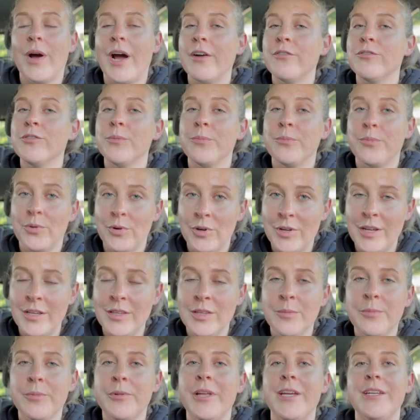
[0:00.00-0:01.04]
after booking
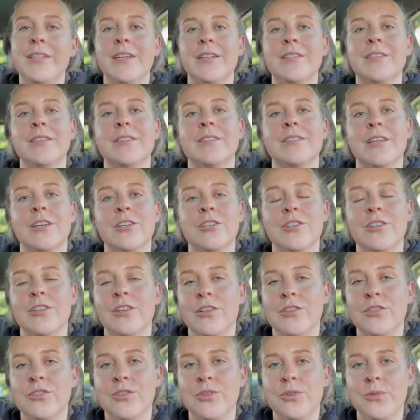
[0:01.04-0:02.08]
the playtesting session
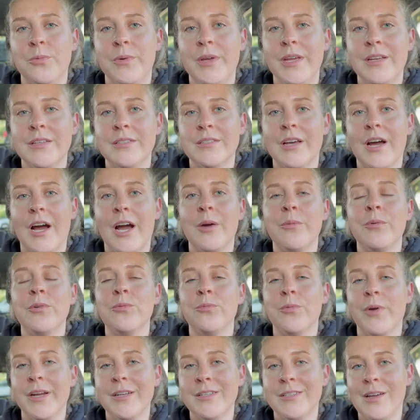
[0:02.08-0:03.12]
in 2 weeks, I
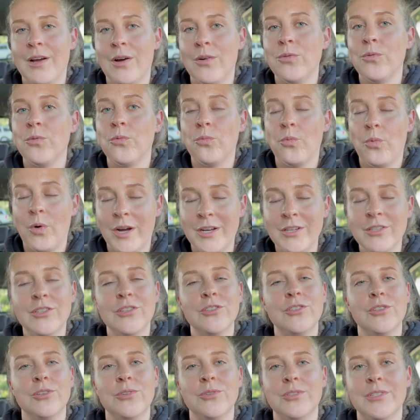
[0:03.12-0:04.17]
would write down 1 to
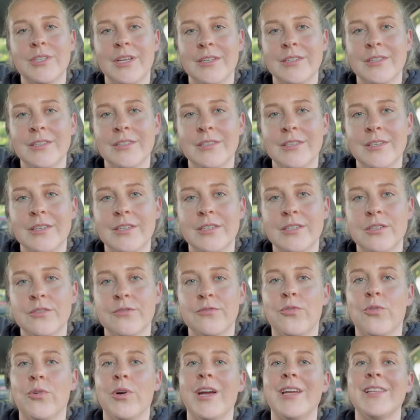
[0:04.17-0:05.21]
2 sentences
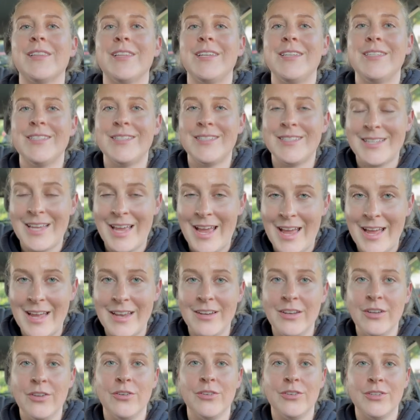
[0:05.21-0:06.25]
for at least
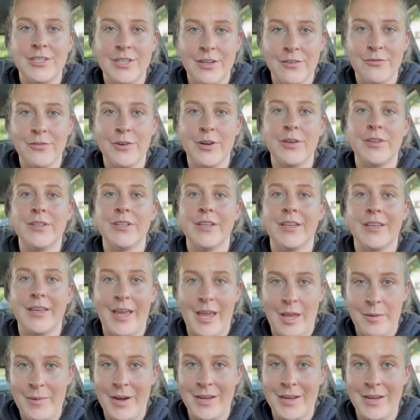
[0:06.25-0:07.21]
10 different game